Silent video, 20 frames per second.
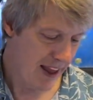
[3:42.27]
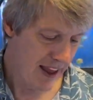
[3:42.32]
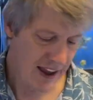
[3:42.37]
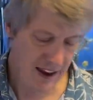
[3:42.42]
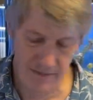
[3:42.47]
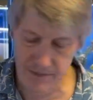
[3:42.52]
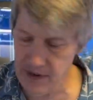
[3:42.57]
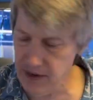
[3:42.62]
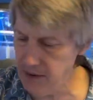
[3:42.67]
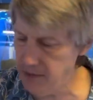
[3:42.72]

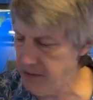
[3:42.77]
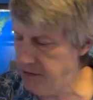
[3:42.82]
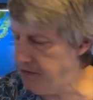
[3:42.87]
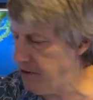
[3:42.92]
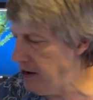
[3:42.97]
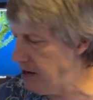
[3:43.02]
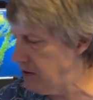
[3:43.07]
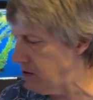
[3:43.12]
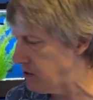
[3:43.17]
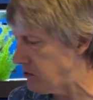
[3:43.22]
Haven't been able to
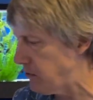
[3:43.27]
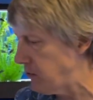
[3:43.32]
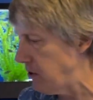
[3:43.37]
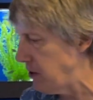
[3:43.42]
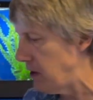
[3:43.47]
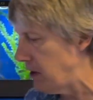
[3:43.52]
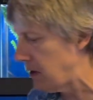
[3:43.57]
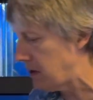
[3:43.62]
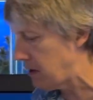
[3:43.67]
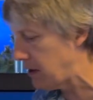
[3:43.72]
find those
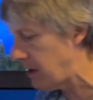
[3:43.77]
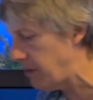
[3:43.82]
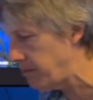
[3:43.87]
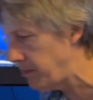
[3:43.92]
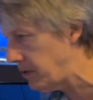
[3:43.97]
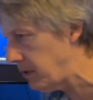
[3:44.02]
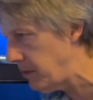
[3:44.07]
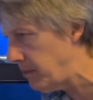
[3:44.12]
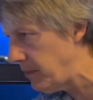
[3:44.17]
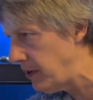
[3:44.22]
for a
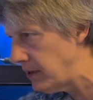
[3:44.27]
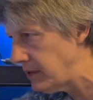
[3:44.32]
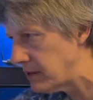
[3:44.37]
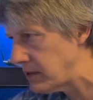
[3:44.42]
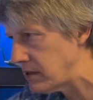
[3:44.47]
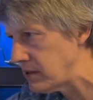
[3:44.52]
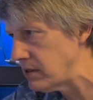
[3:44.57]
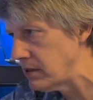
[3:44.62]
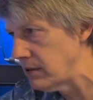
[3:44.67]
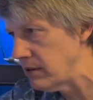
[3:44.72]
couple of
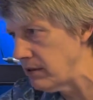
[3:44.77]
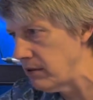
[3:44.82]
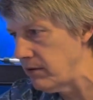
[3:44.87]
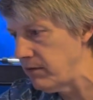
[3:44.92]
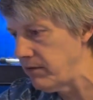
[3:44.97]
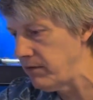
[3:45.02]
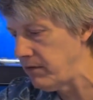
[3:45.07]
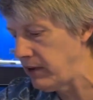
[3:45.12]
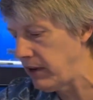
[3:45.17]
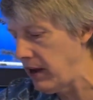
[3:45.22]
months, so
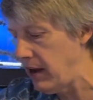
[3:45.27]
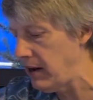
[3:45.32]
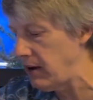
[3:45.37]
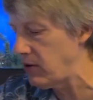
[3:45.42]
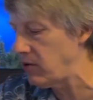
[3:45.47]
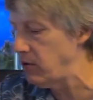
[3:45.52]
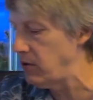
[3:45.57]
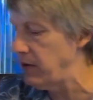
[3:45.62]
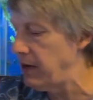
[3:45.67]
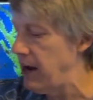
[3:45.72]
kind
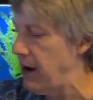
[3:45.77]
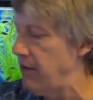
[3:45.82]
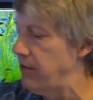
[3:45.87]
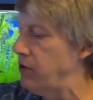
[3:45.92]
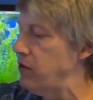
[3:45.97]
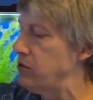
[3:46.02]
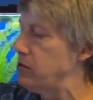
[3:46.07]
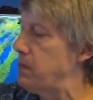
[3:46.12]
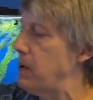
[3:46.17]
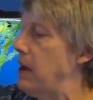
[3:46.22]
of cool to have
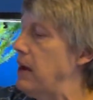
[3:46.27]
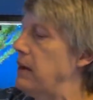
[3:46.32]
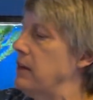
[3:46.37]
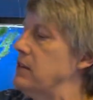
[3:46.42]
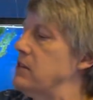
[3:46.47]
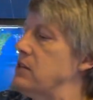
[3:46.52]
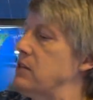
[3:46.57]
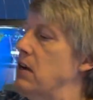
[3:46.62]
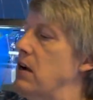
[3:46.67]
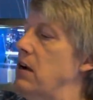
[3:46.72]
those back
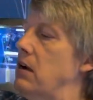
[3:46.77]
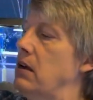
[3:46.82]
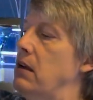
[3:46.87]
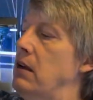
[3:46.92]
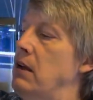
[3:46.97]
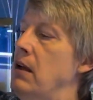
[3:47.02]
in stock.